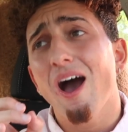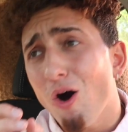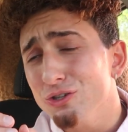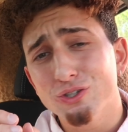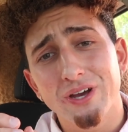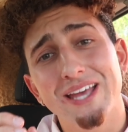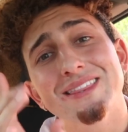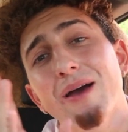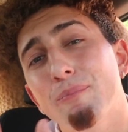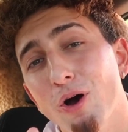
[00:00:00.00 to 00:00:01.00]
Also,
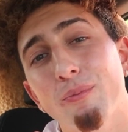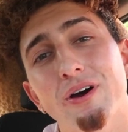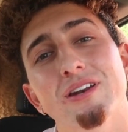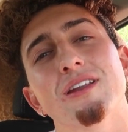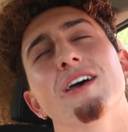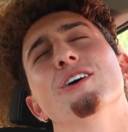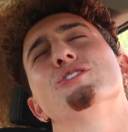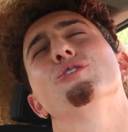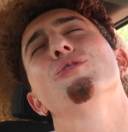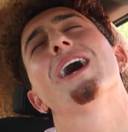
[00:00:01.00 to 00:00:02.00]
hit that bell button
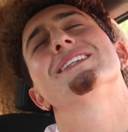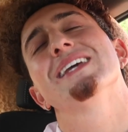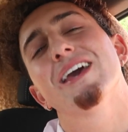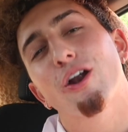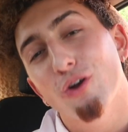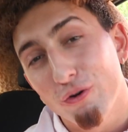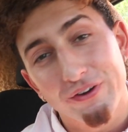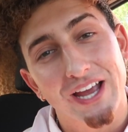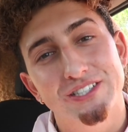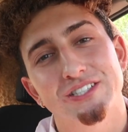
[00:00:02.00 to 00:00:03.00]
so you guys can get our
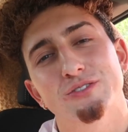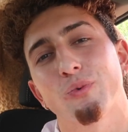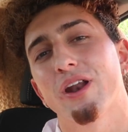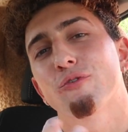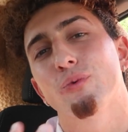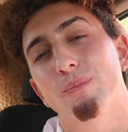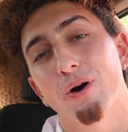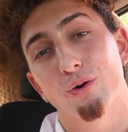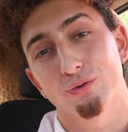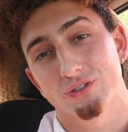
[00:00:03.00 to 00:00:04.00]
notifications whenever we
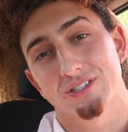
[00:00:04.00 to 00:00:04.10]
post.